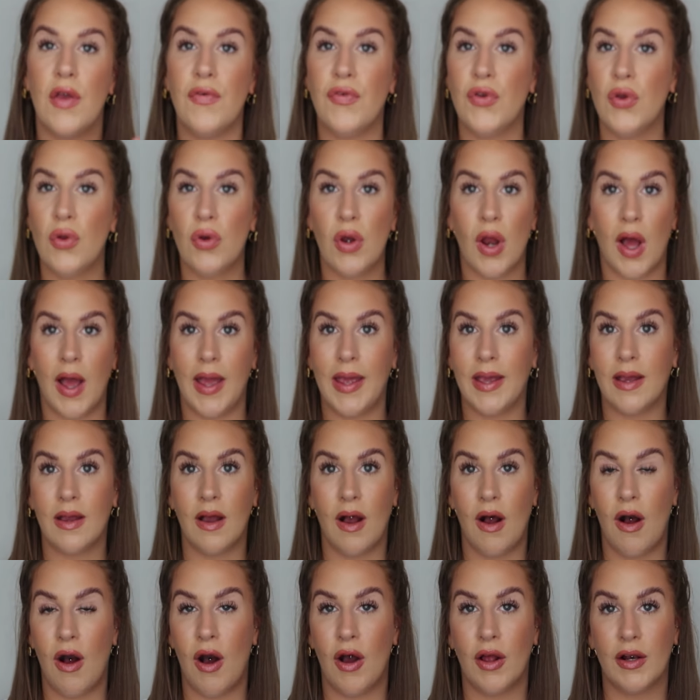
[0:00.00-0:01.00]
if you like
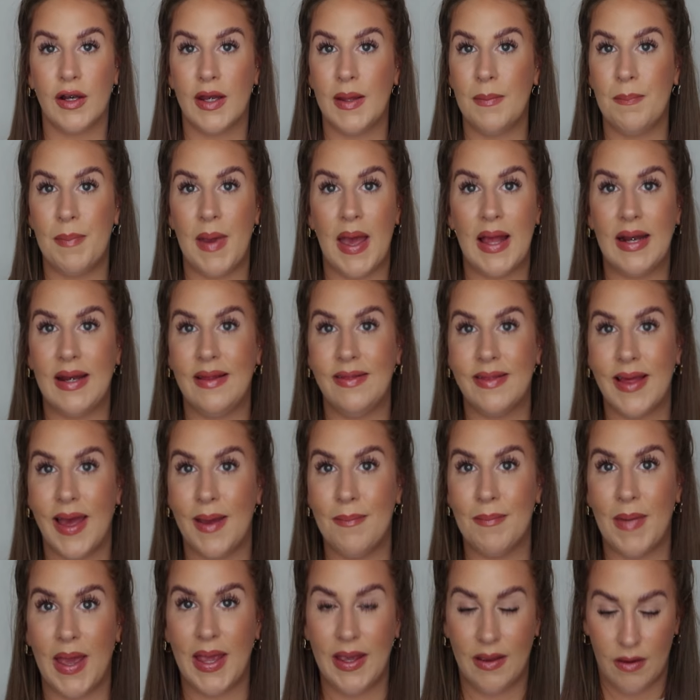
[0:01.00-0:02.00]
a hardly barely
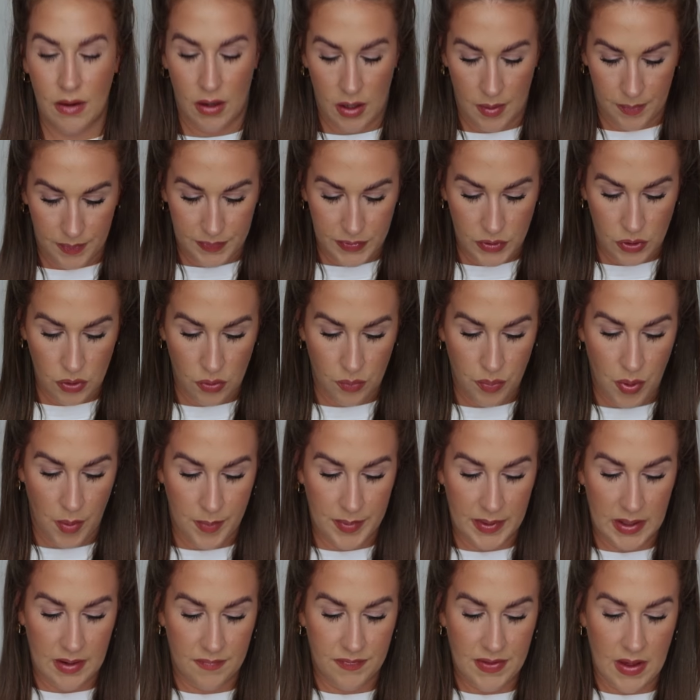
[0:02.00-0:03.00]
there makeup, you'll
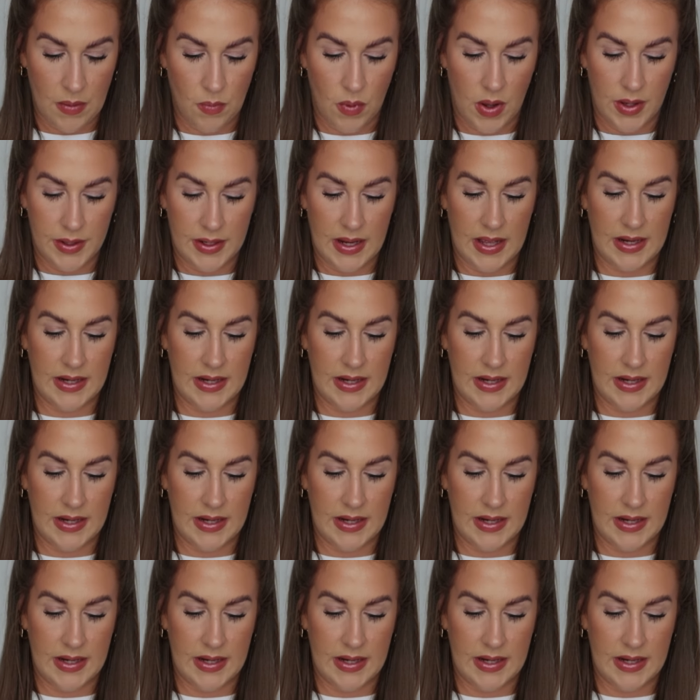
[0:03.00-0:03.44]
probably love that one.